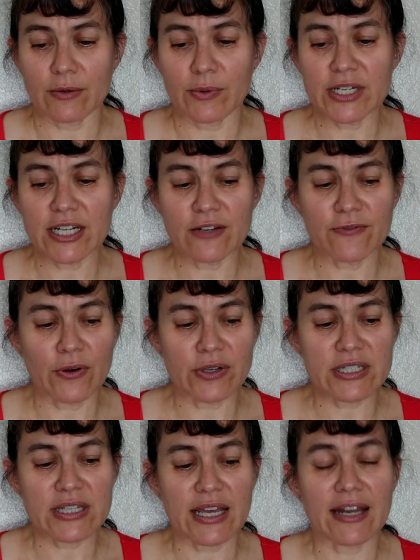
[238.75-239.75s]
we tend to
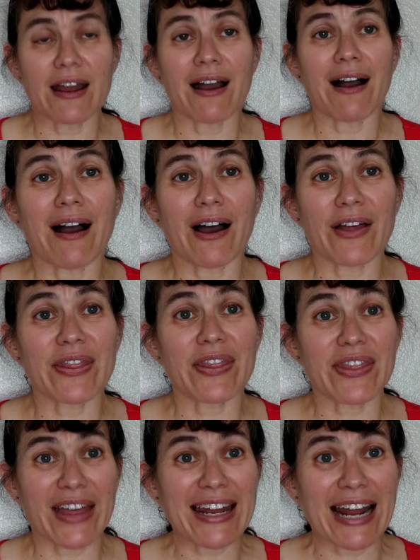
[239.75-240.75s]
focus then on
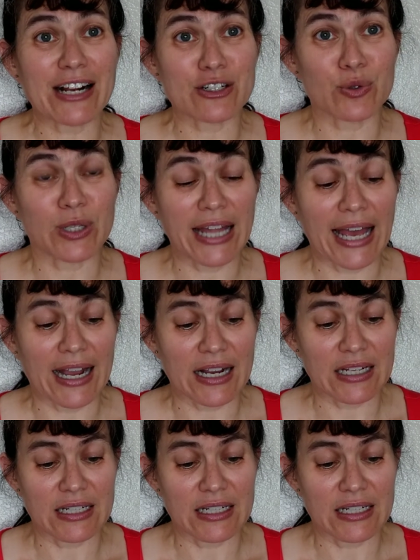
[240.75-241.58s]
that actual lack.